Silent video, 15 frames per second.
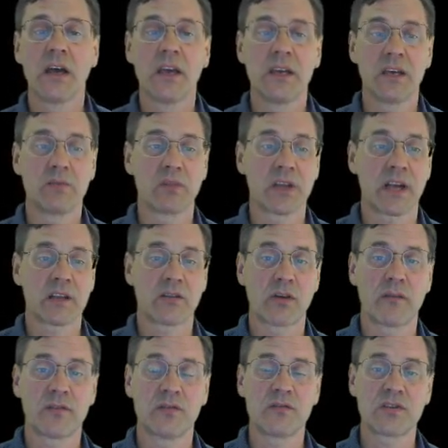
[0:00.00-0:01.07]
in molecular
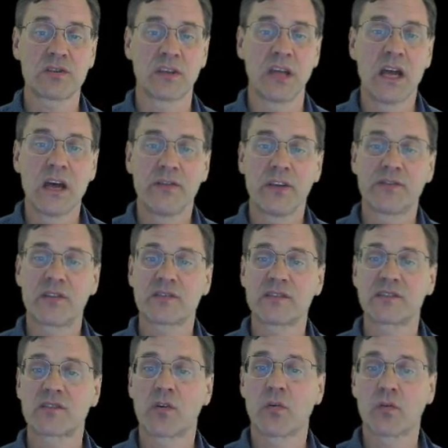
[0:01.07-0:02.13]
evolution that there's
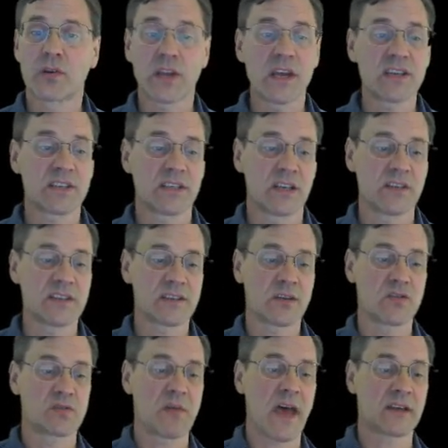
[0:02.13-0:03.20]
this correlation, and this
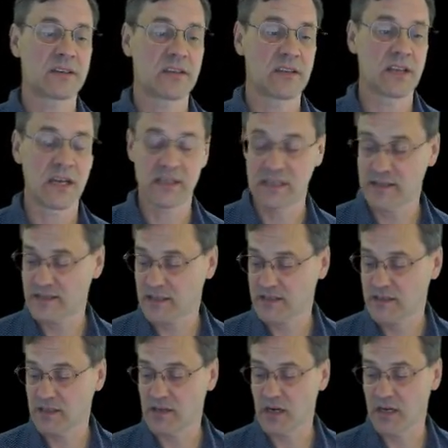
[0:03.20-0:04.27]
goes back to the
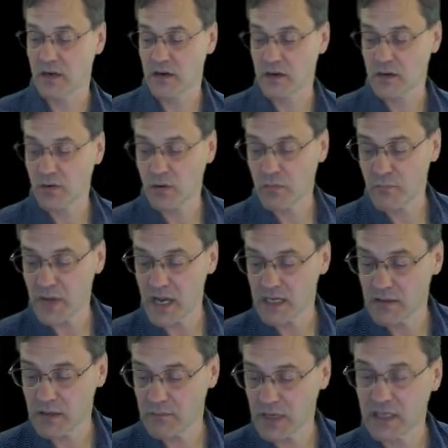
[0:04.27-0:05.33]
1969 article by
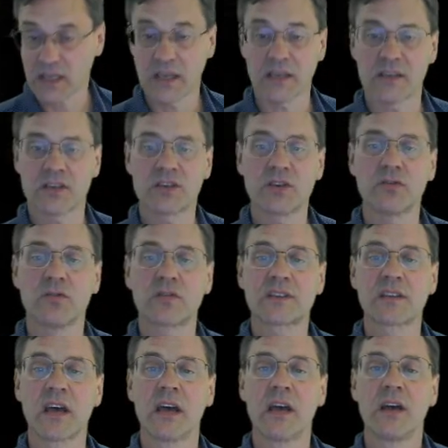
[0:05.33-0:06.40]
King and
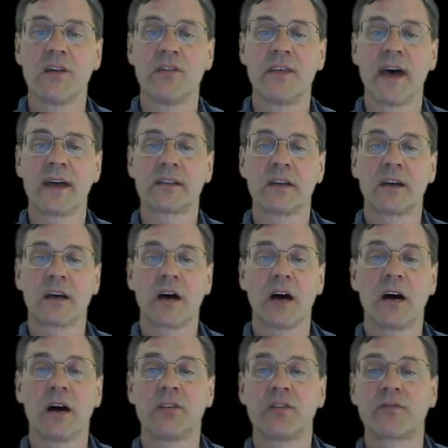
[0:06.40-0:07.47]
Jukes, that
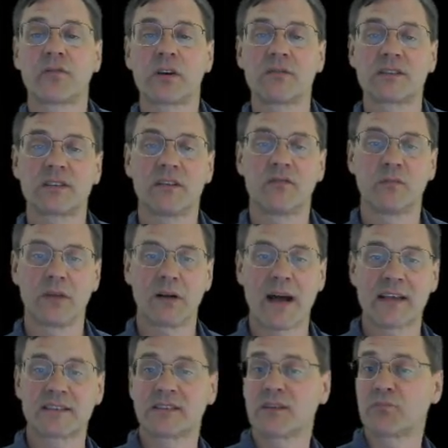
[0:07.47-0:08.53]
the frequency of amino
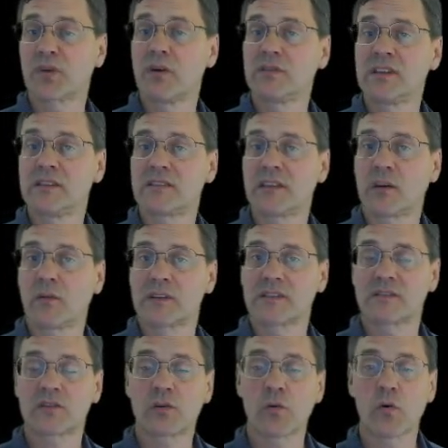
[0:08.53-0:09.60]
acids in protein
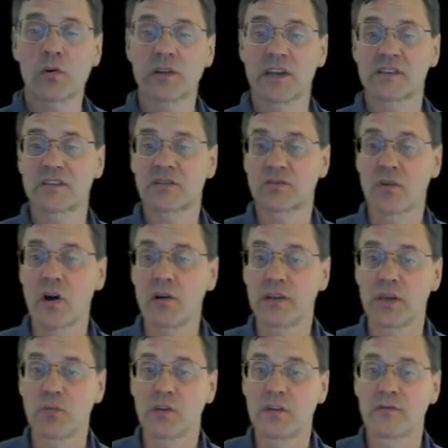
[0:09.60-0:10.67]
sequences correlates
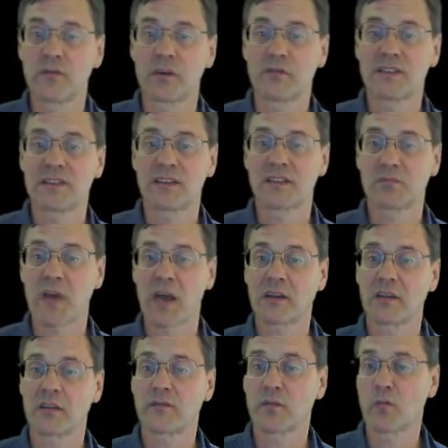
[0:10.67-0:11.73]
strongly with the frequency
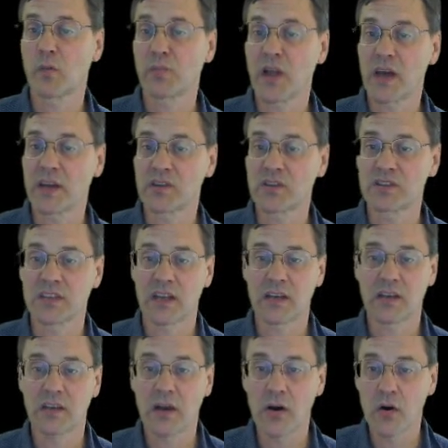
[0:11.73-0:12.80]
expected from applying the
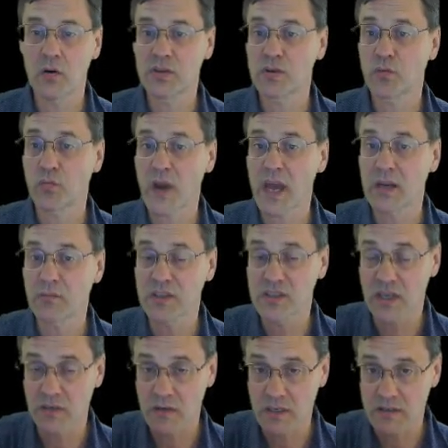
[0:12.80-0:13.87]
genetic code to randomly
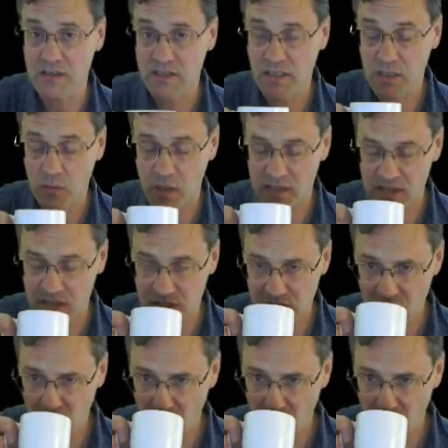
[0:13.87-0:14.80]
generated sequences.